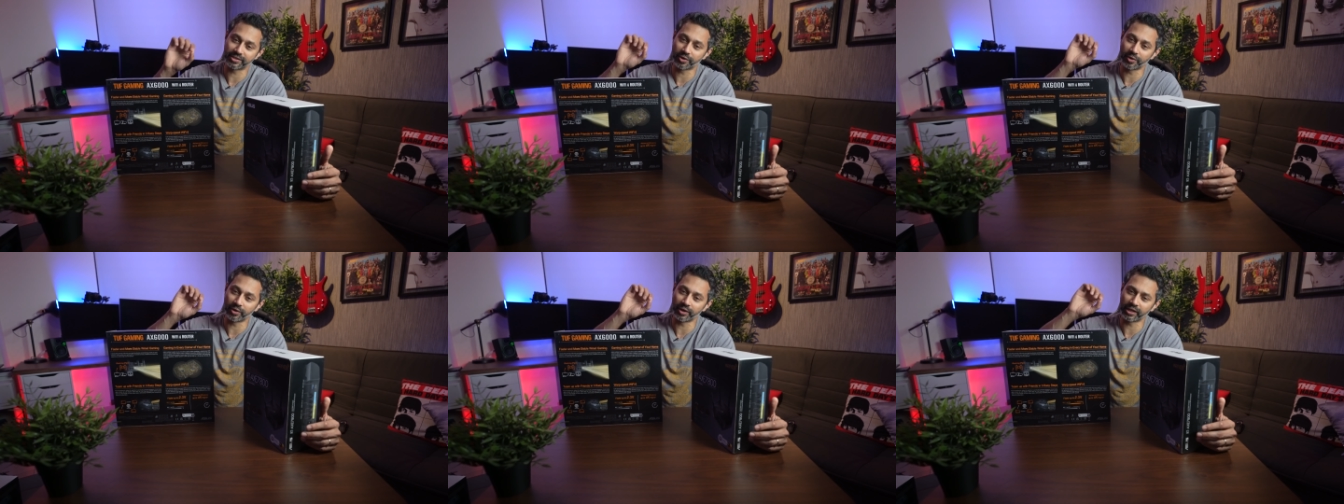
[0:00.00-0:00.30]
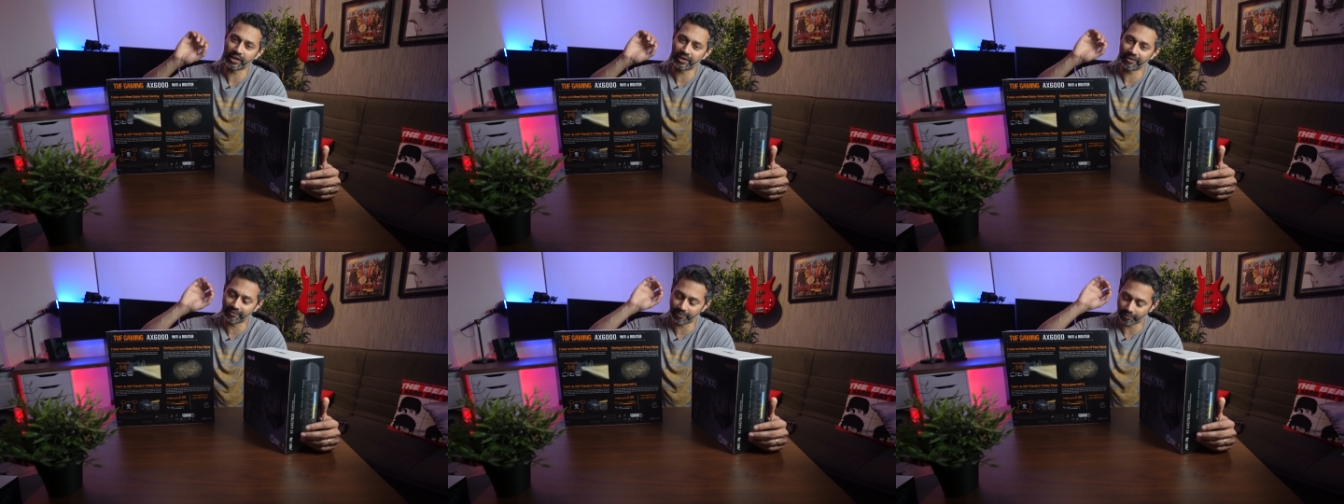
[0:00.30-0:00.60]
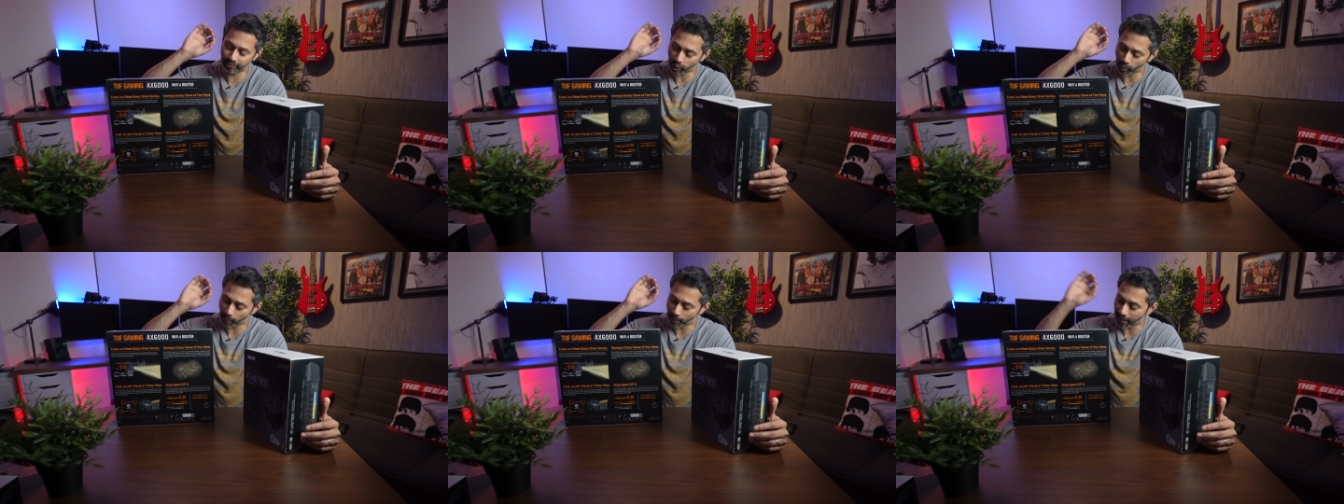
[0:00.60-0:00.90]
going to give
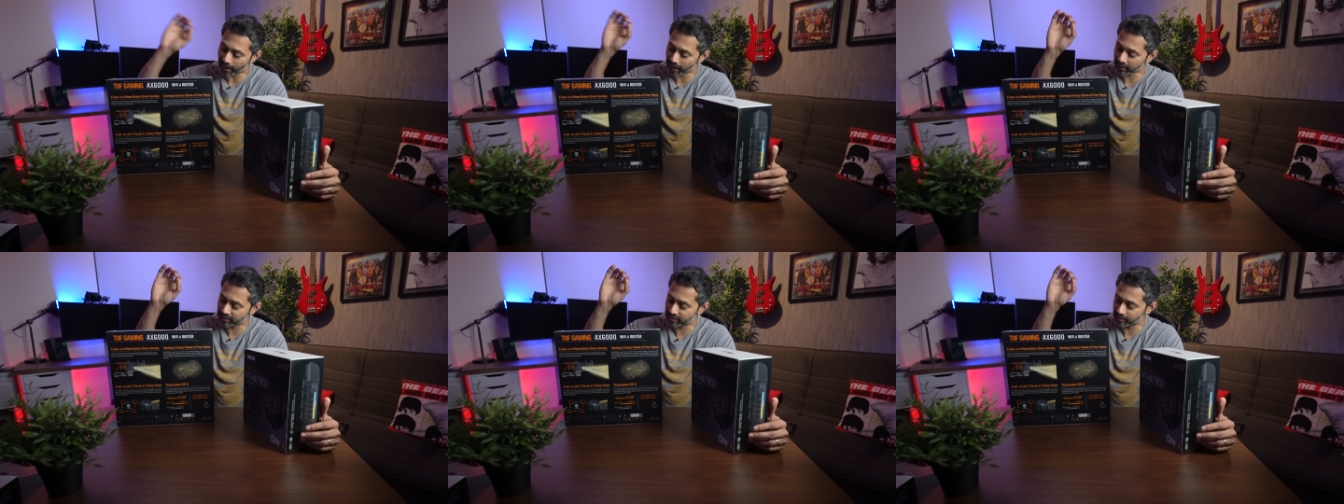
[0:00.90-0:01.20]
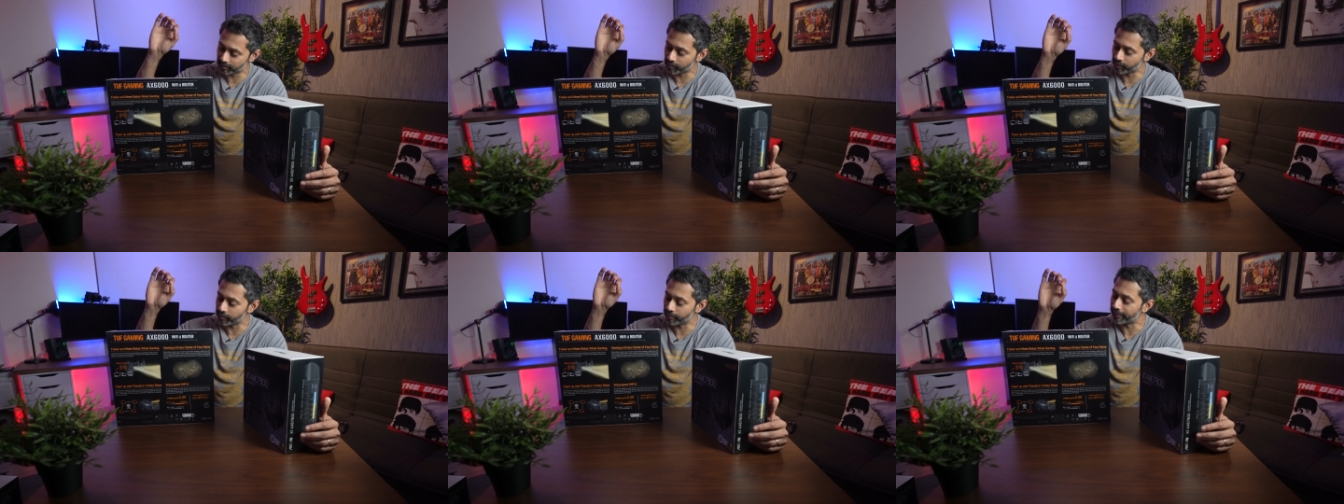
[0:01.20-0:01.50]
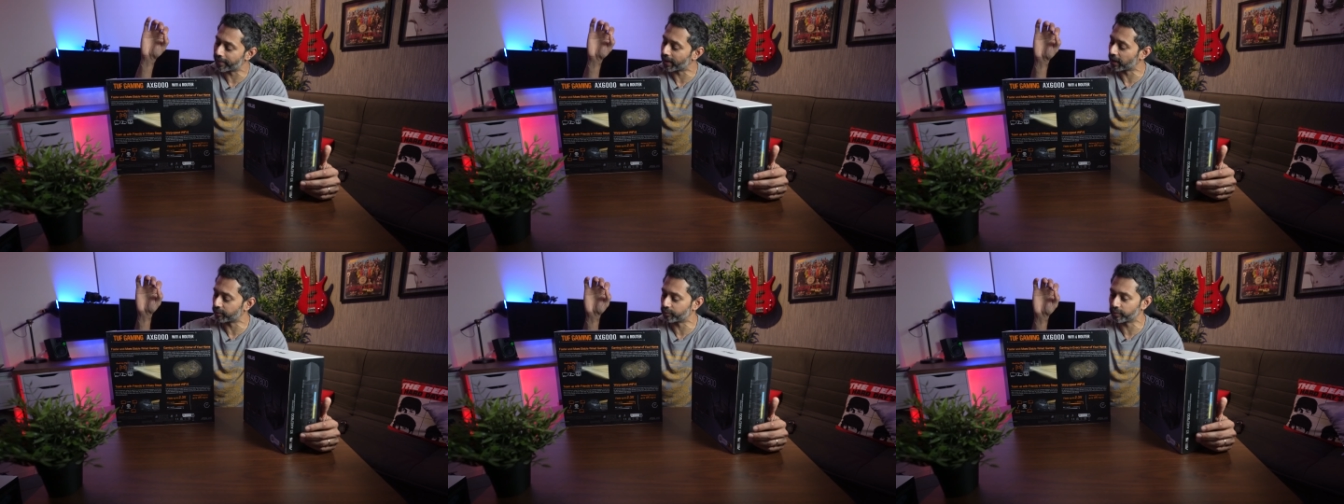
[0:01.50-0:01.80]
your maximum
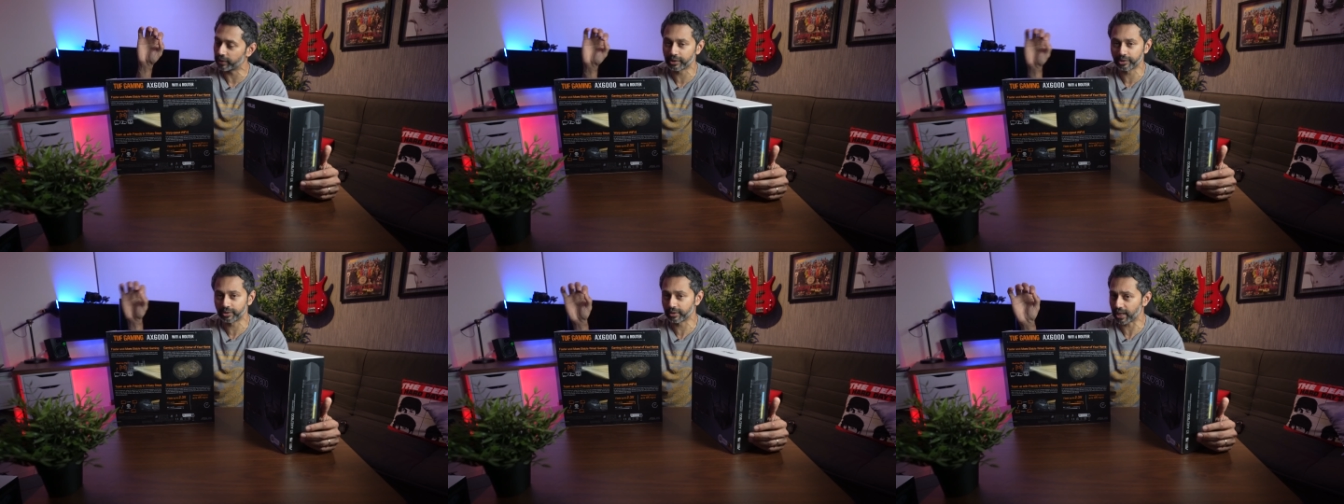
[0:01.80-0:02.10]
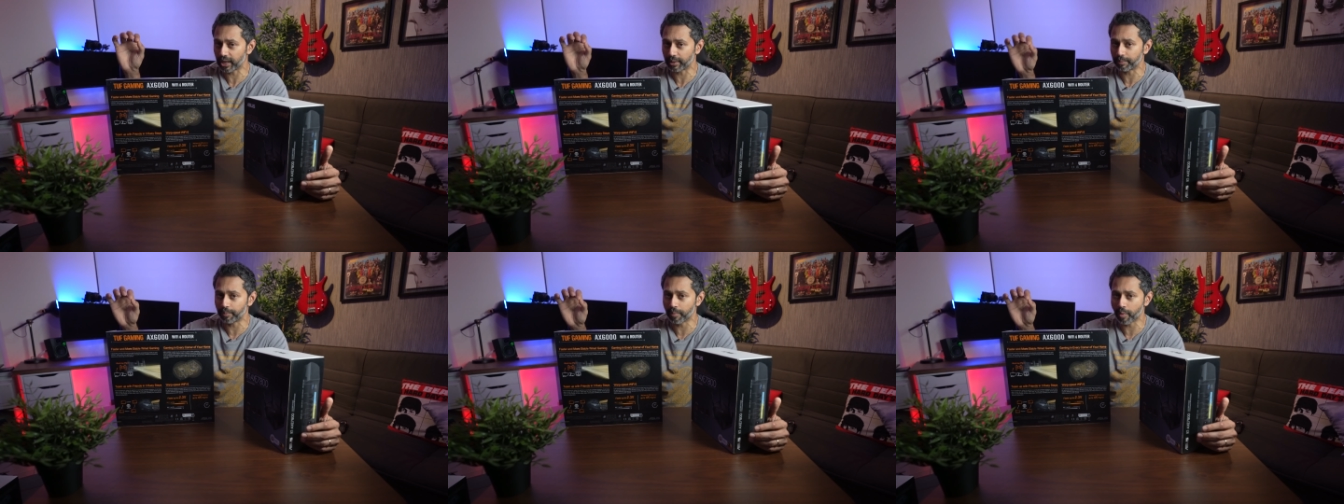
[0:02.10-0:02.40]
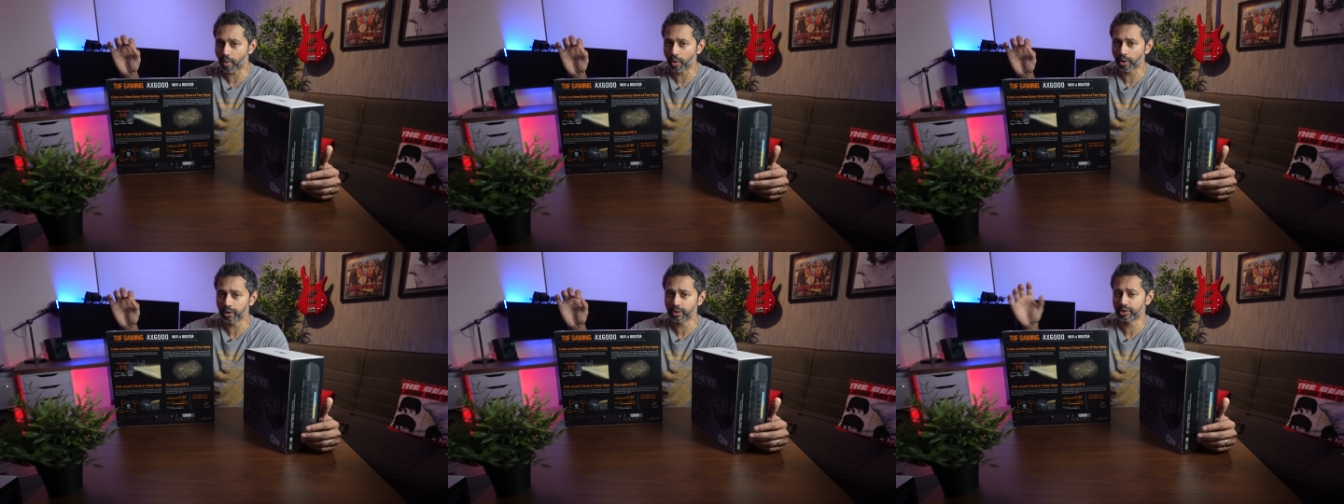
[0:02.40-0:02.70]
bandwidth to that
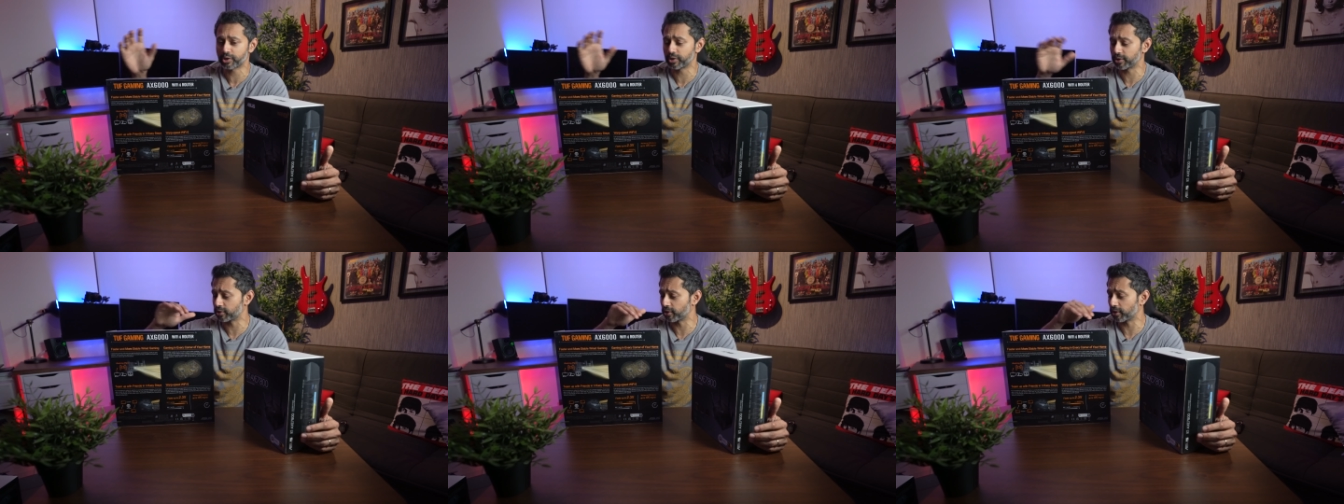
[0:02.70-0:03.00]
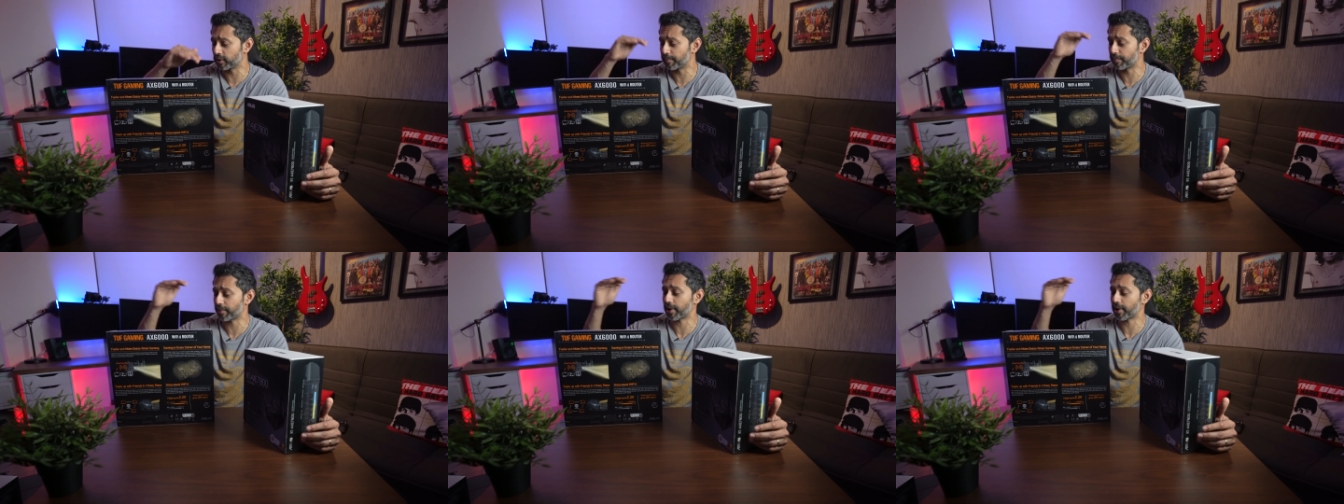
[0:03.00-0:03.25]
port. So it's going to